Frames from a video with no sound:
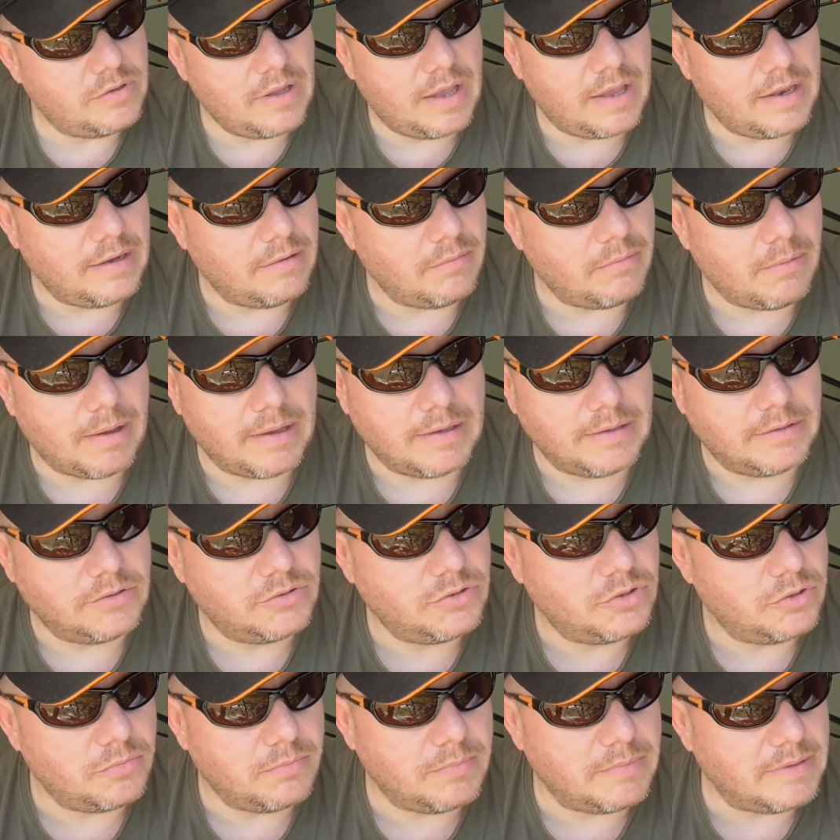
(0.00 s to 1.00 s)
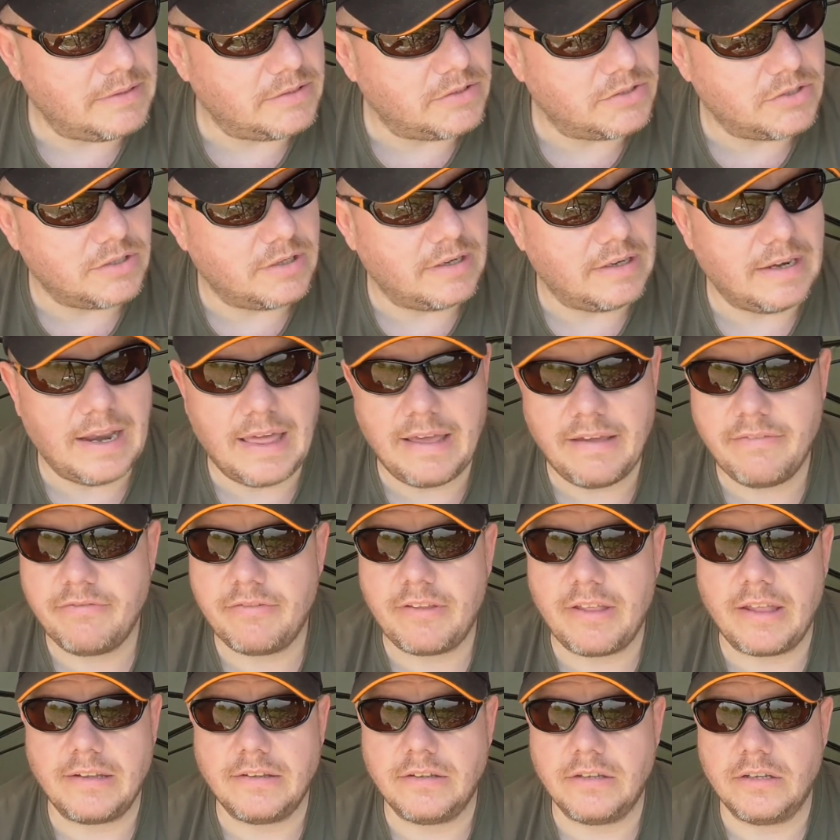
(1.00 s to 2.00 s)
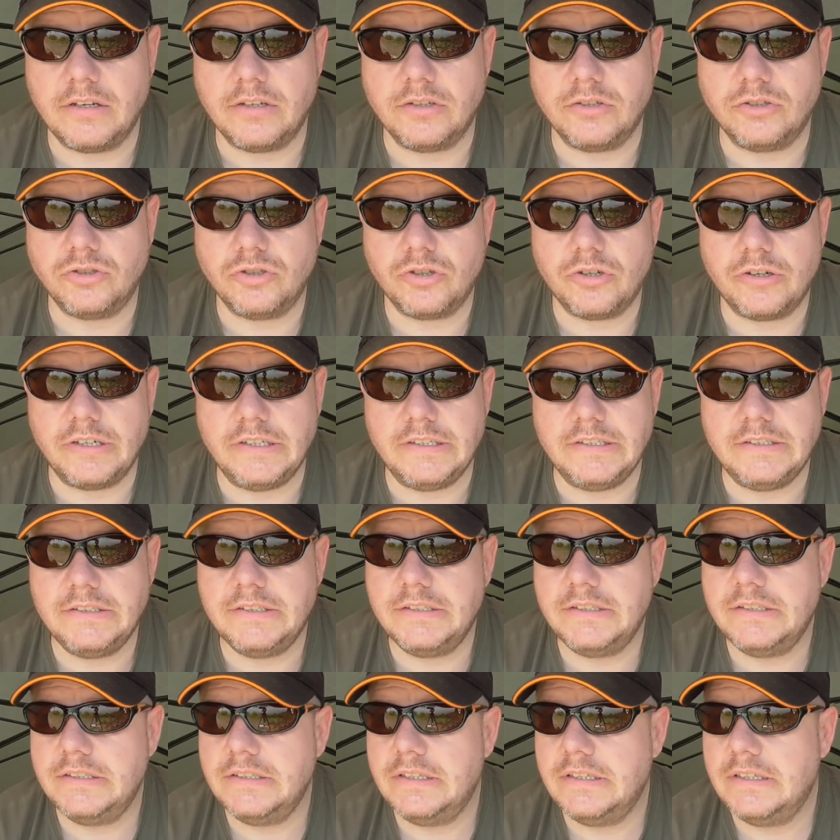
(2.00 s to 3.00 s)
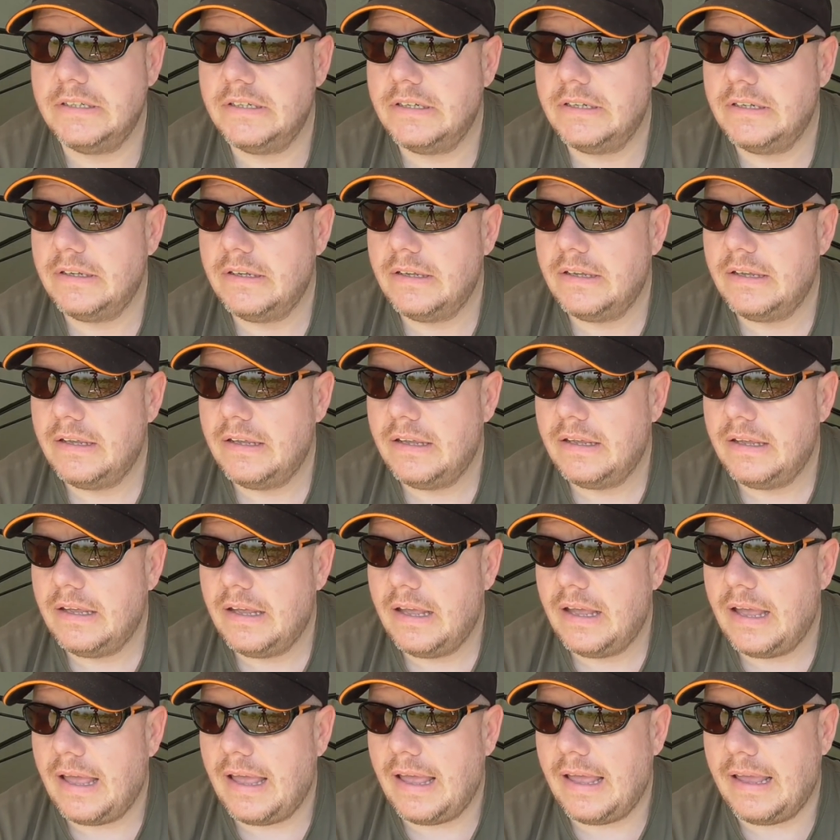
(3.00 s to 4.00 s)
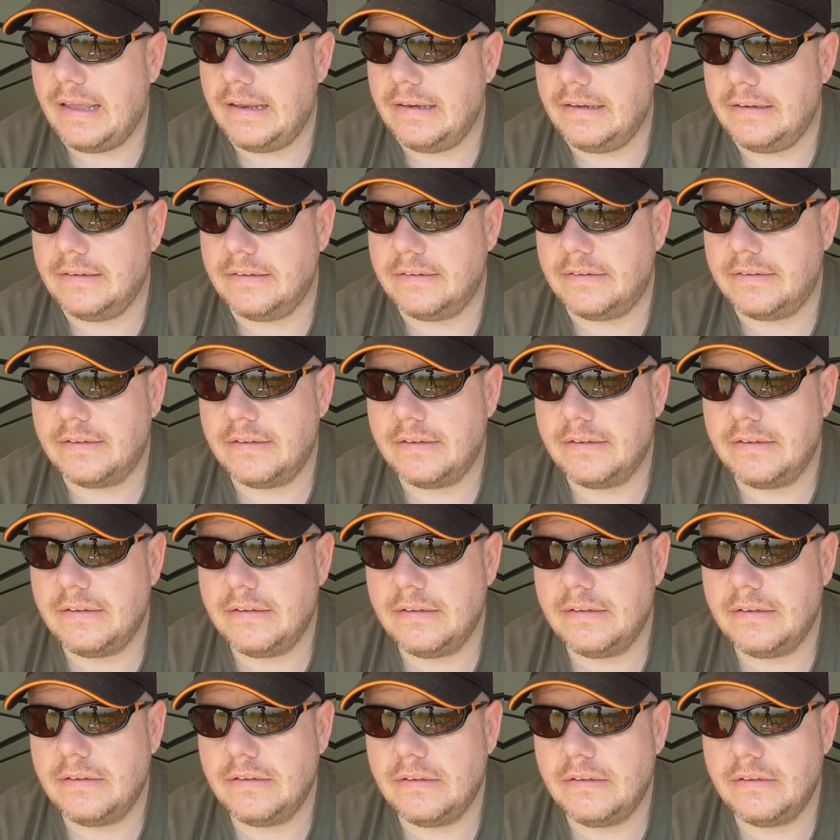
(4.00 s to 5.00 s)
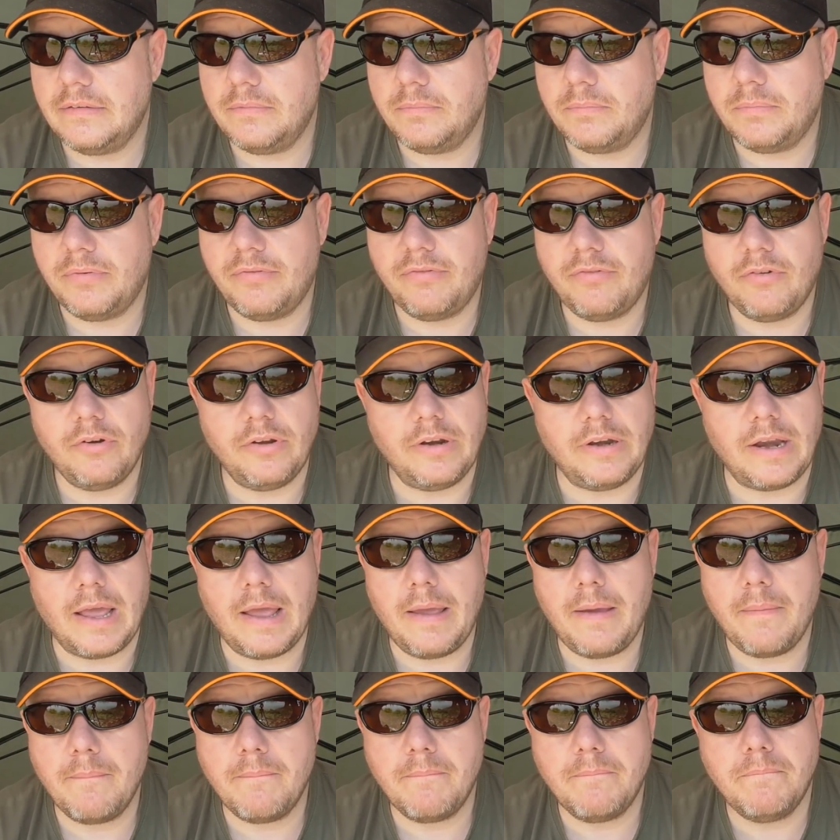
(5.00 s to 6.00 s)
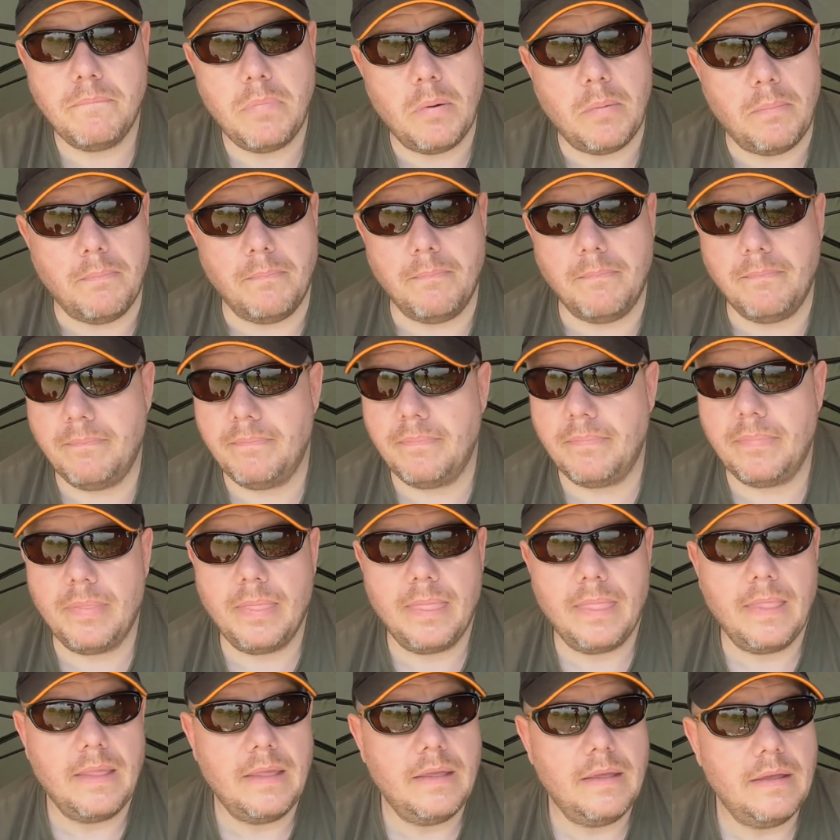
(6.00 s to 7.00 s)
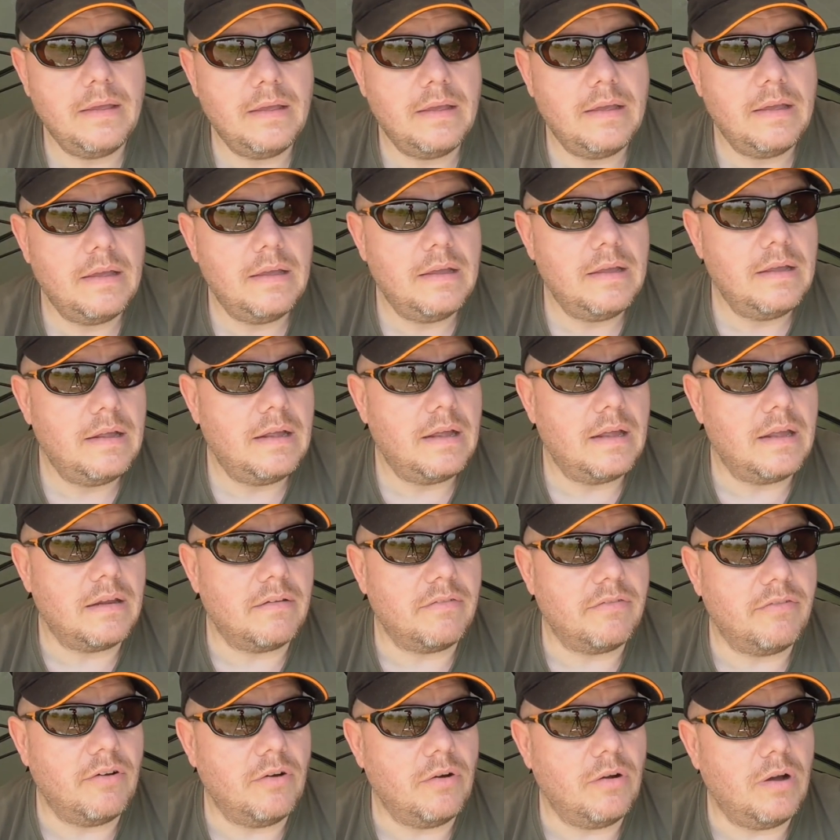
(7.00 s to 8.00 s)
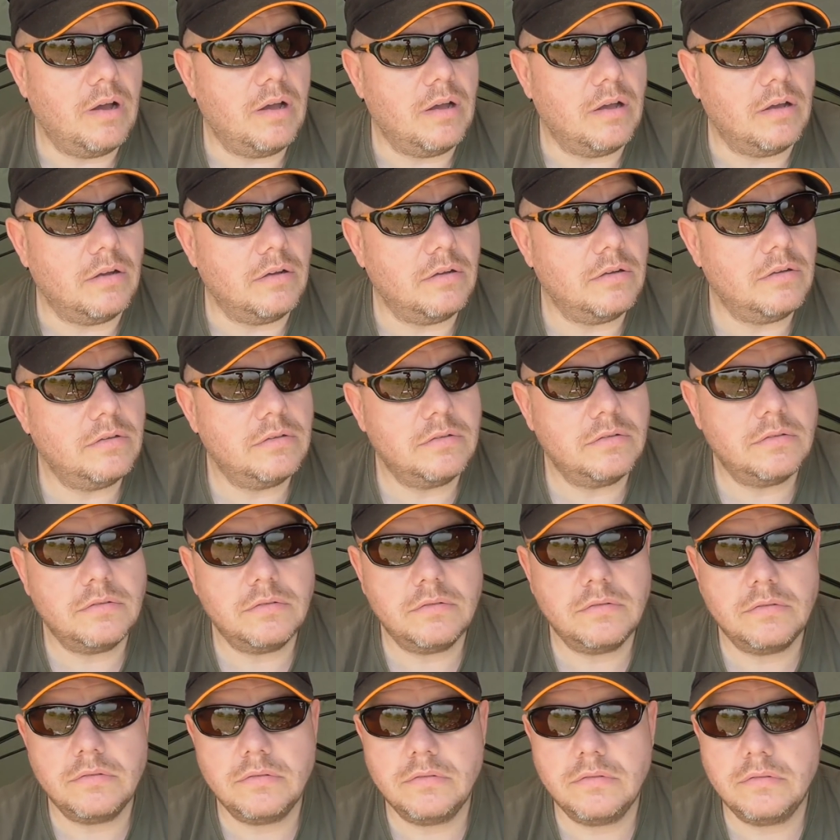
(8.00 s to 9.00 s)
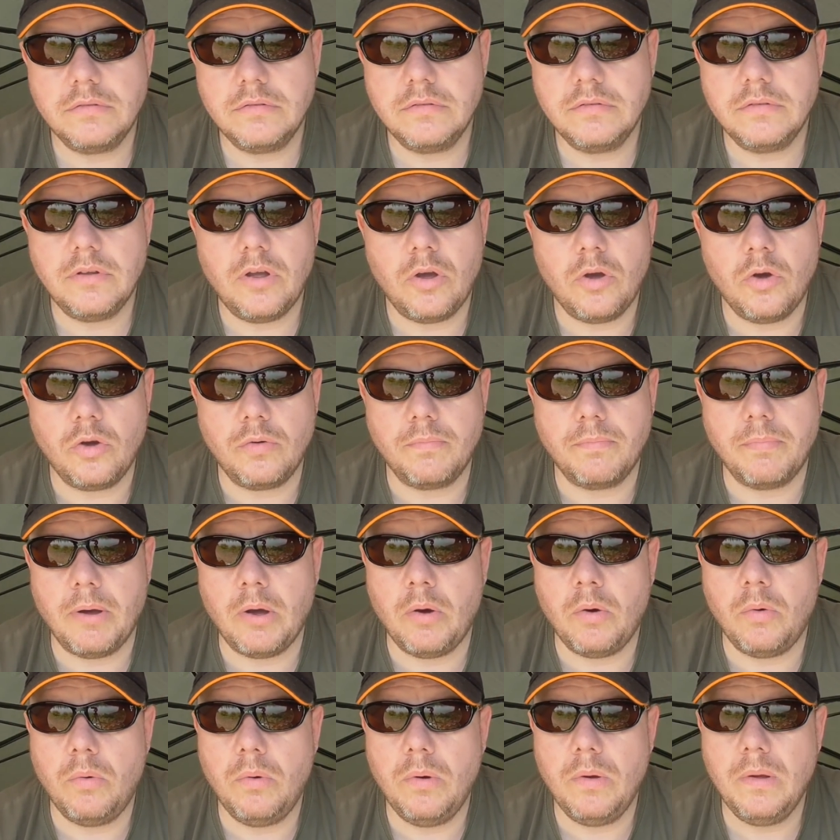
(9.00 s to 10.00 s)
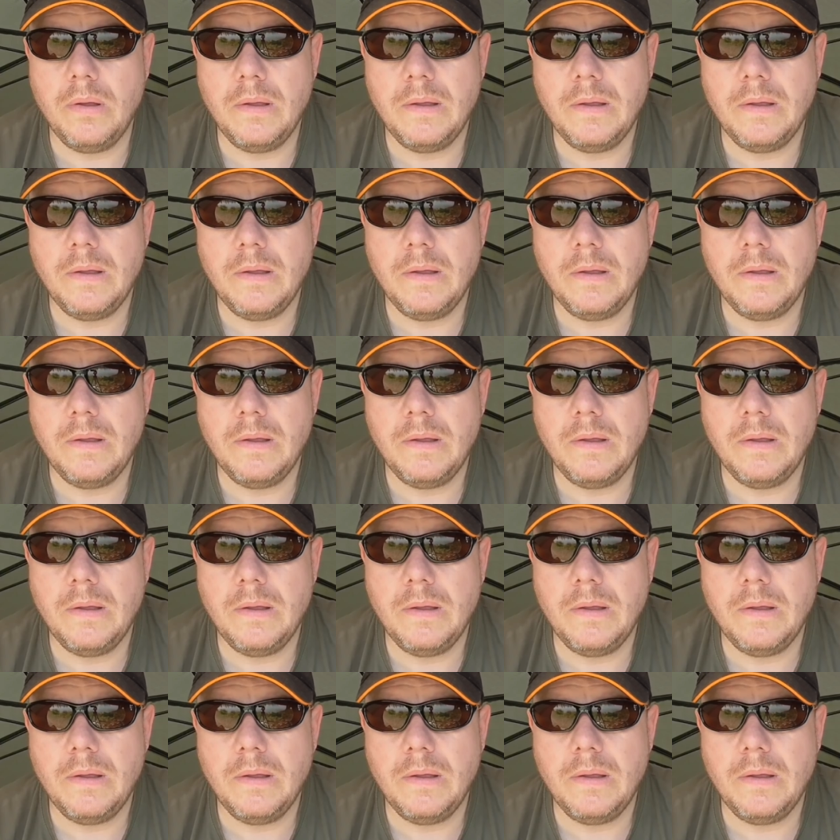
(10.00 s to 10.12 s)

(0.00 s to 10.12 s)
anyway, took me to the left under the trees, and before you know it, boom. I thought, oh, hook pole.